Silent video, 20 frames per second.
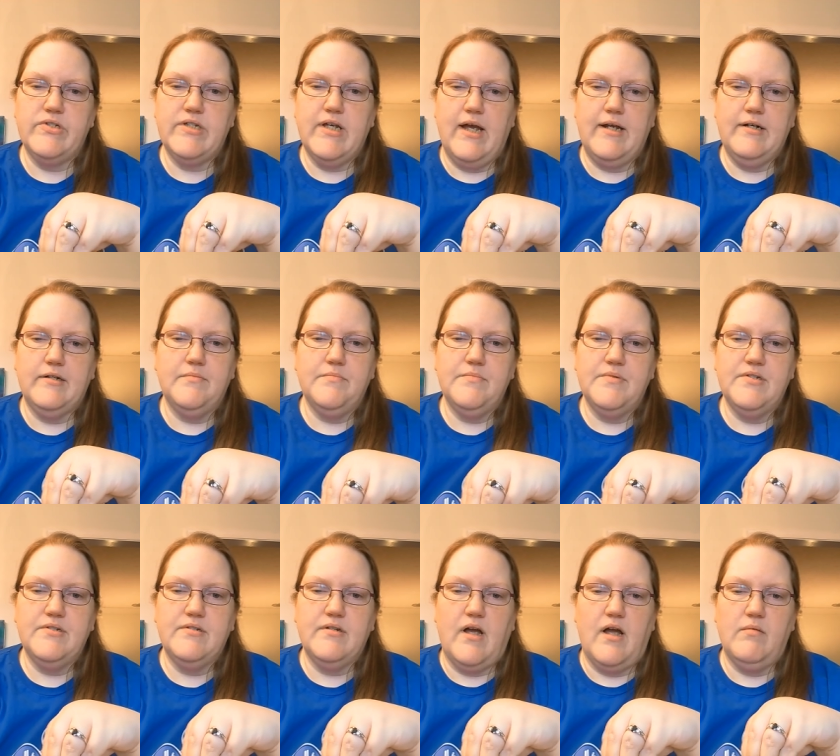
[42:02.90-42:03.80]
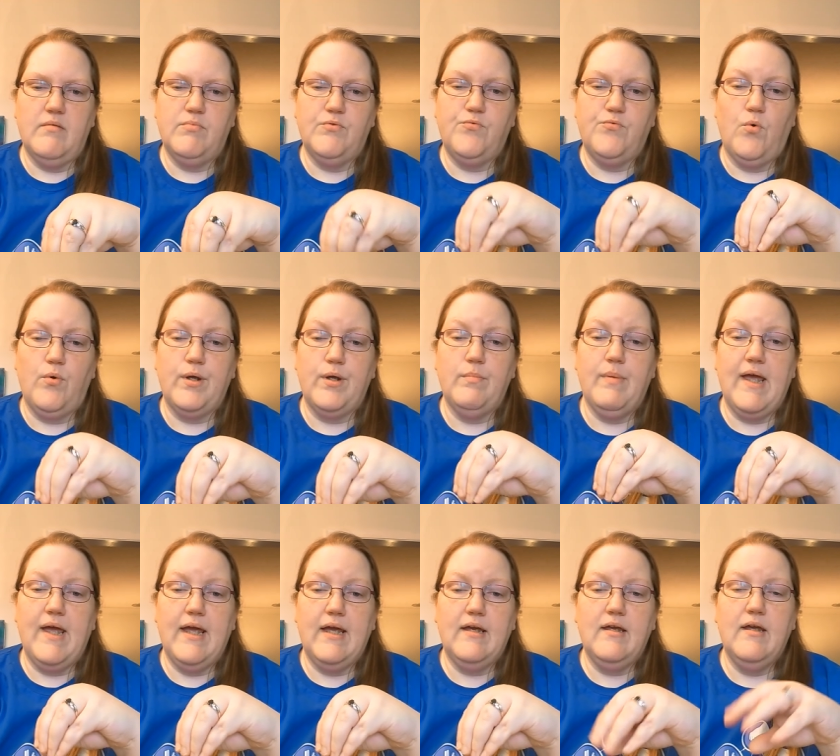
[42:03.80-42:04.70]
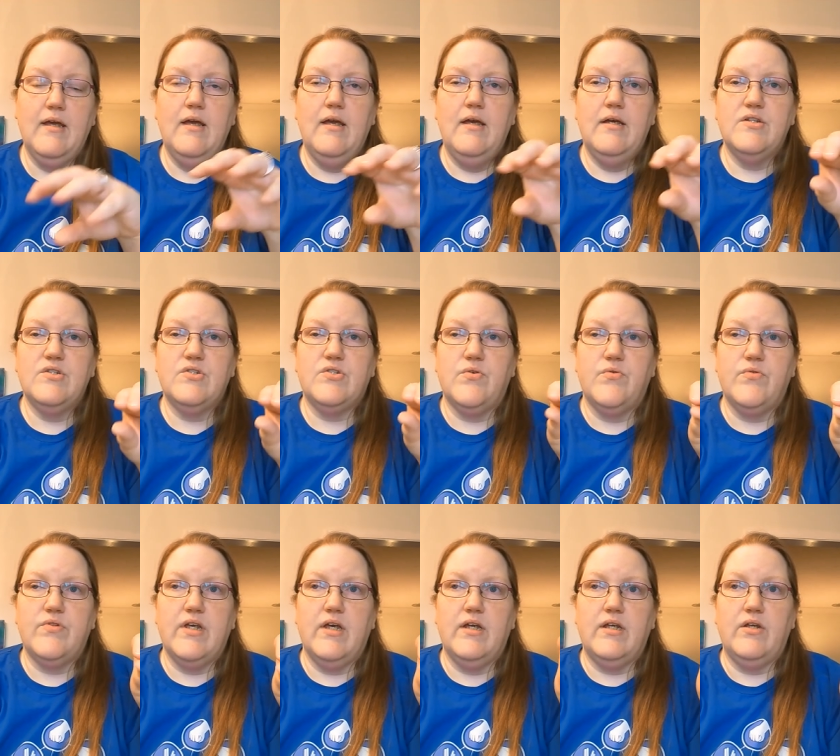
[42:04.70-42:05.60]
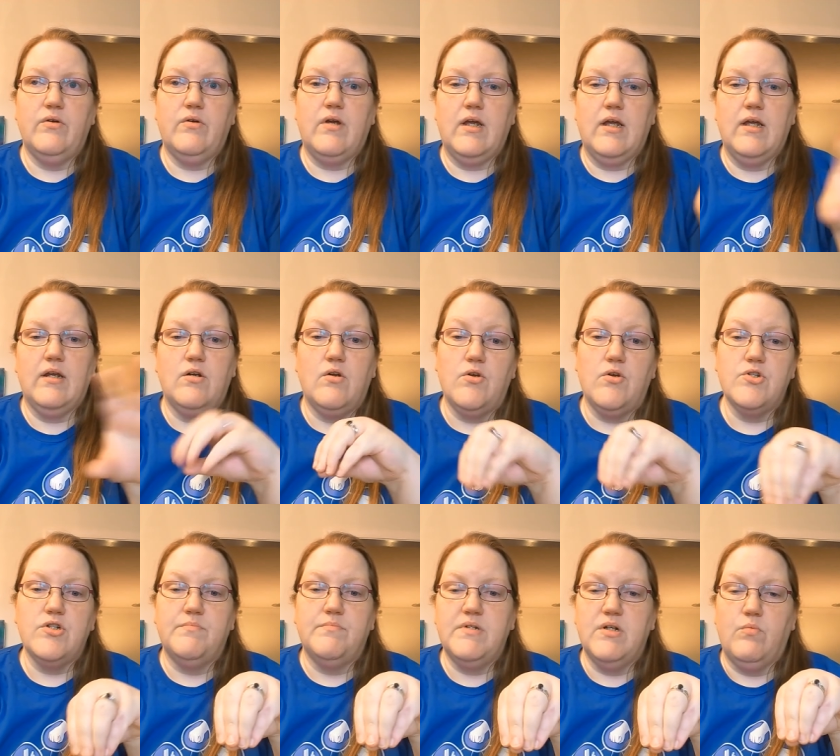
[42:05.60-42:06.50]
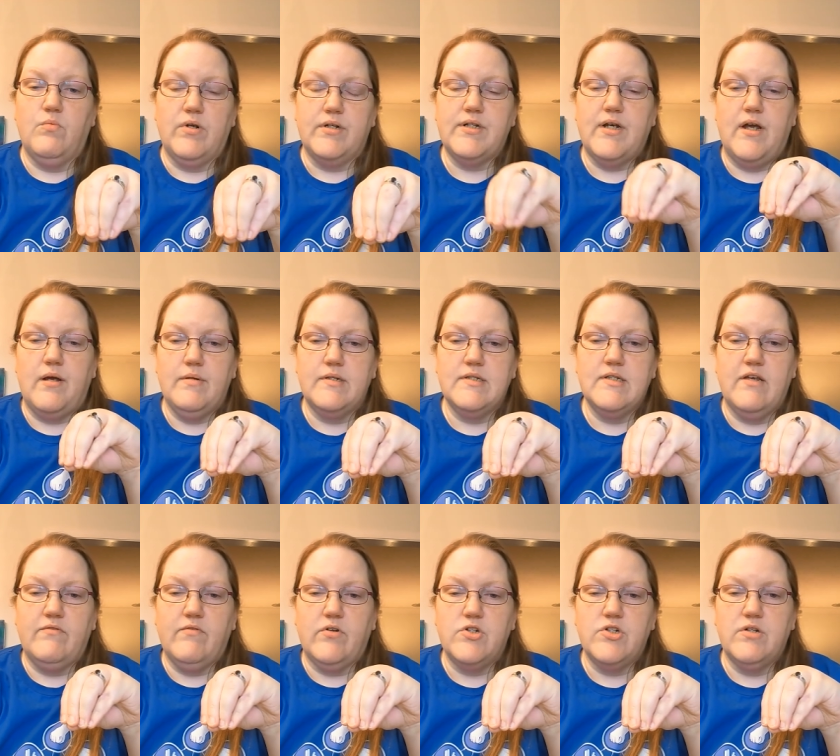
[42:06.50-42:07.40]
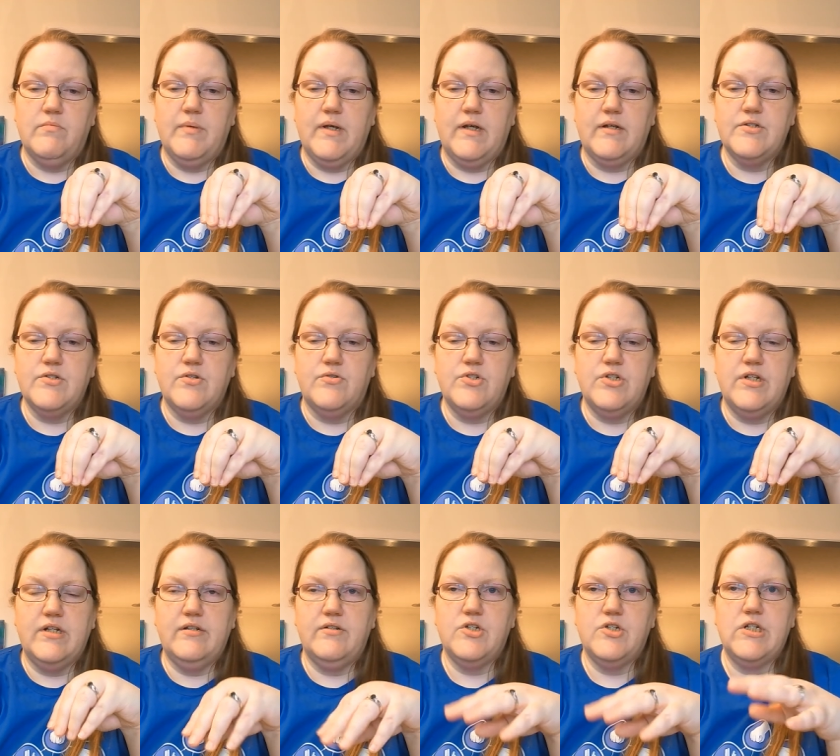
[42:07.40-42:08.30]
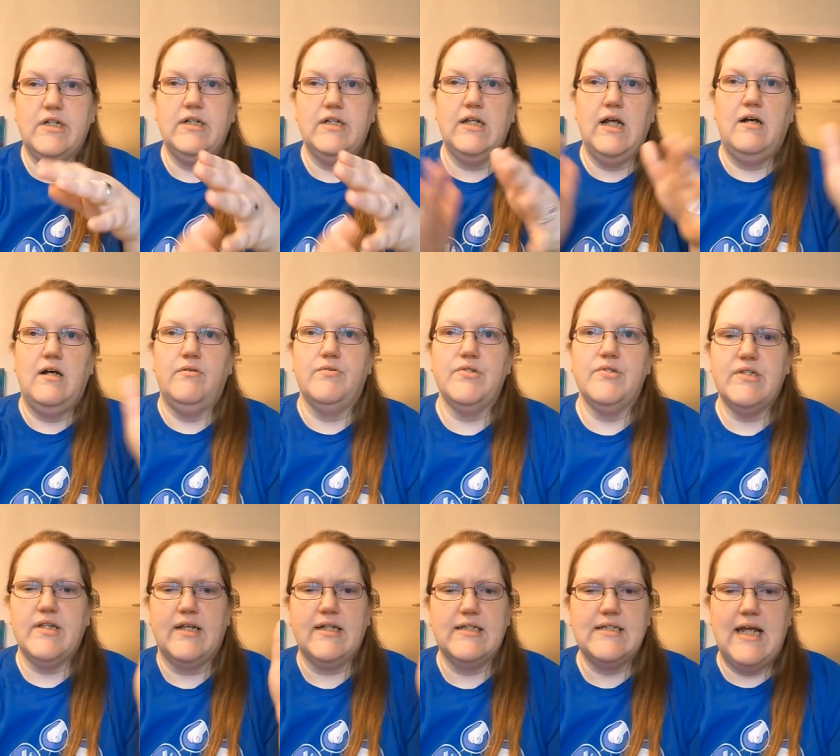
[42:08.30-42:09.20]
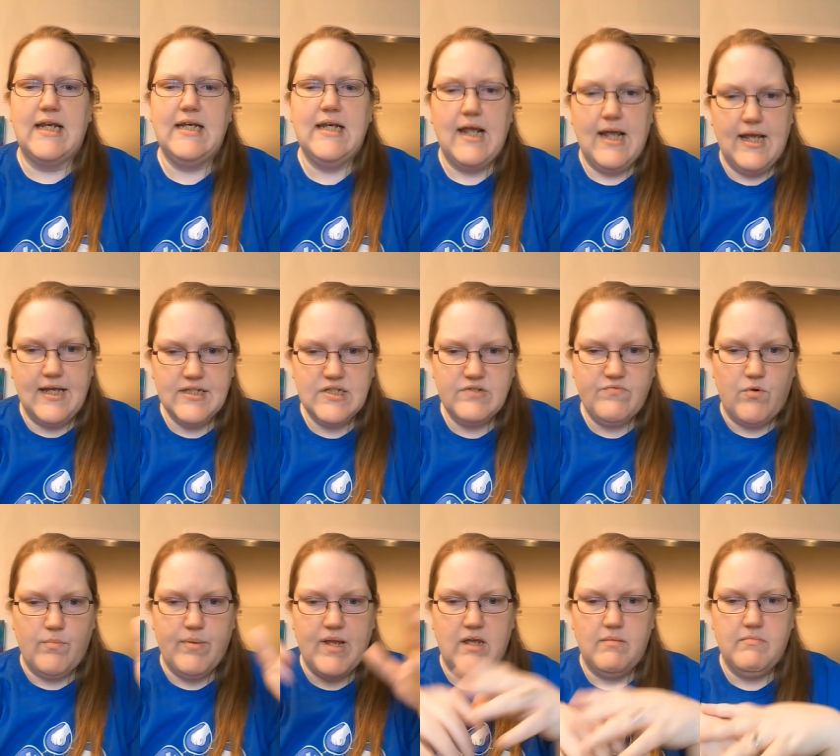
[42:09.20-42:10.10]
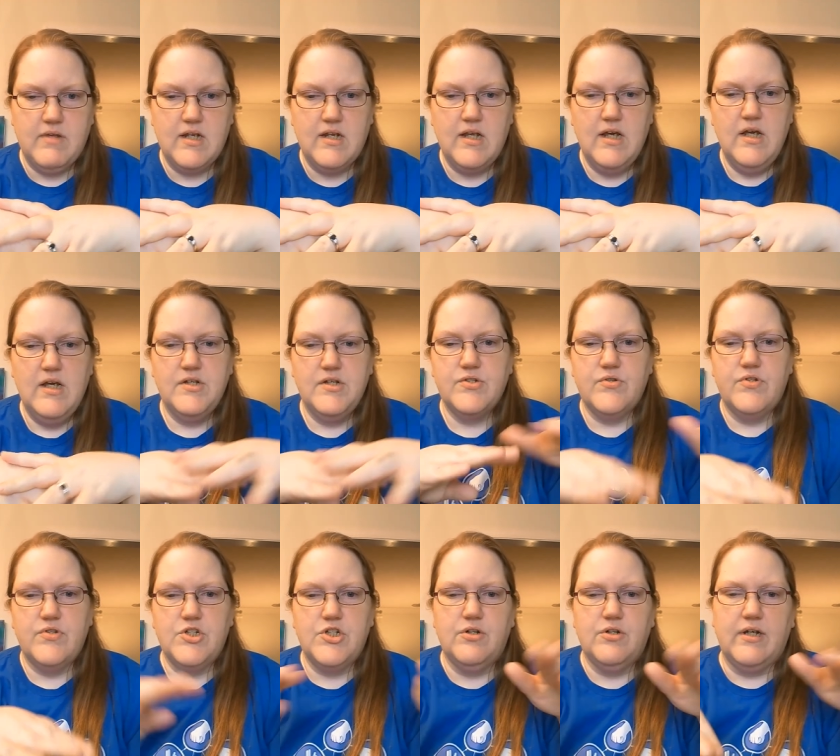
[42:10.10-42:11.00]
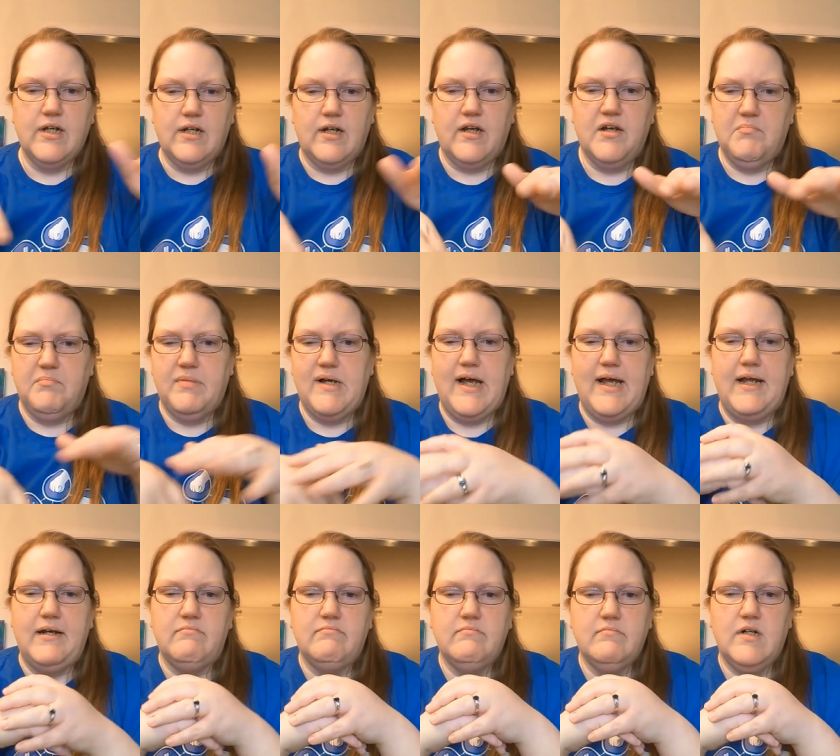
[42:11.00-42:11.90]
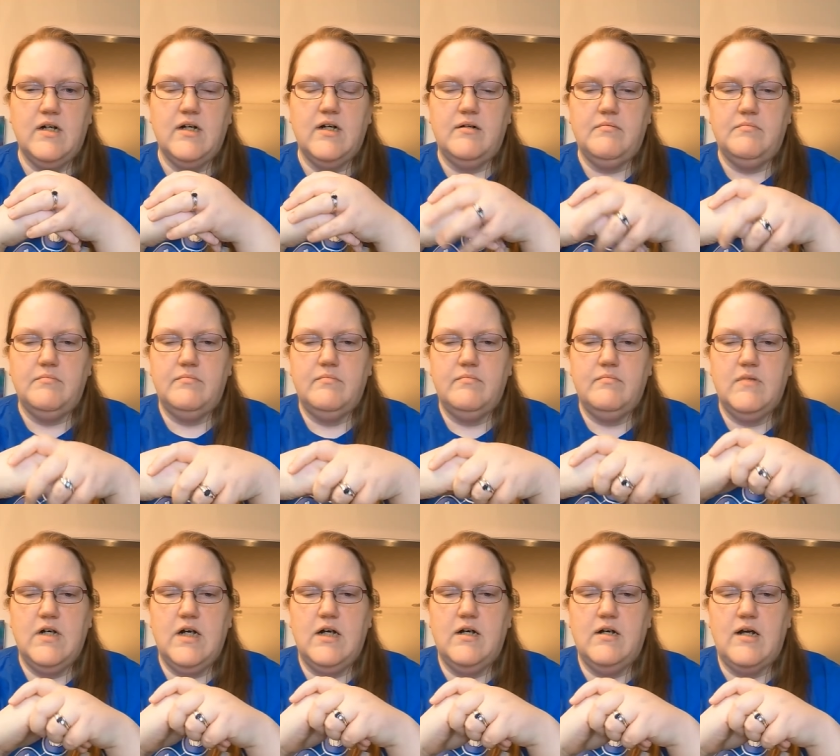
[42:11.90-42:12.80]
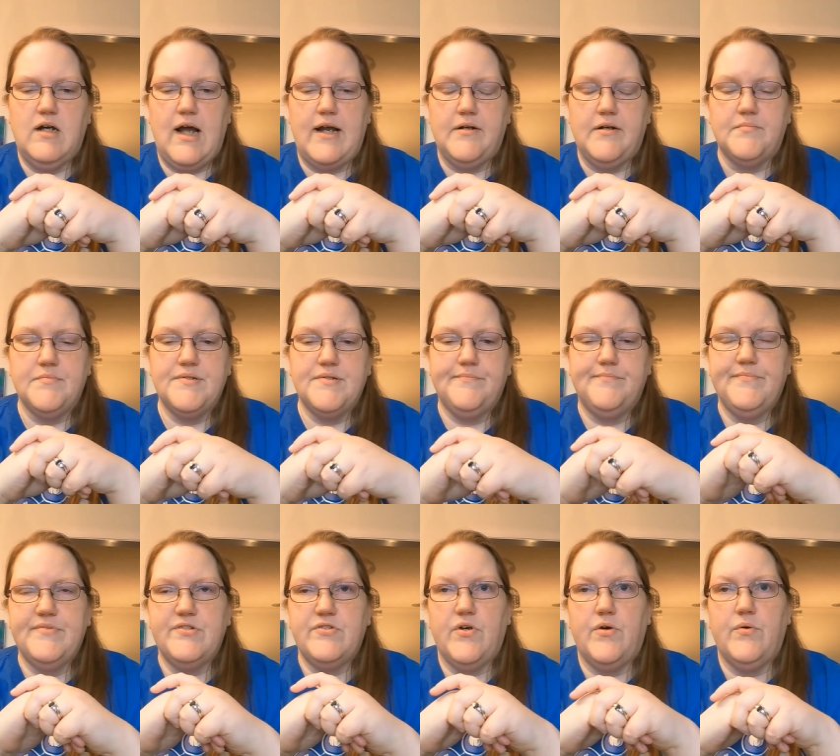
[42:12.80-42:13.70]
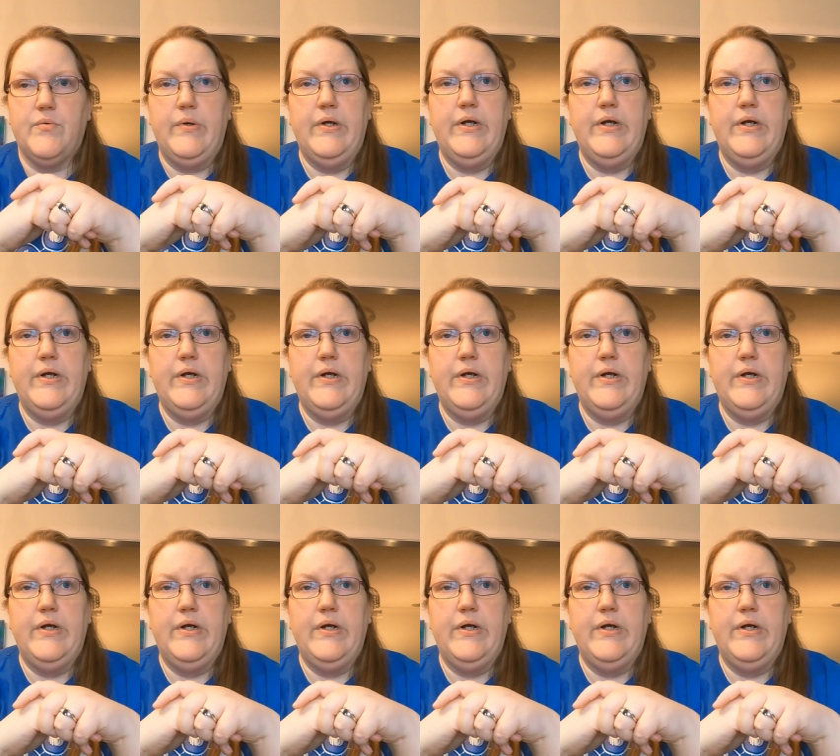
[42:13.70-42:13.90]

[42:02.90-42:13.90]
items uh, before you pay so that you can get it all shipped at one time and save on shipping so she she allows like 10 days for payment so that you can combine um, uh, items so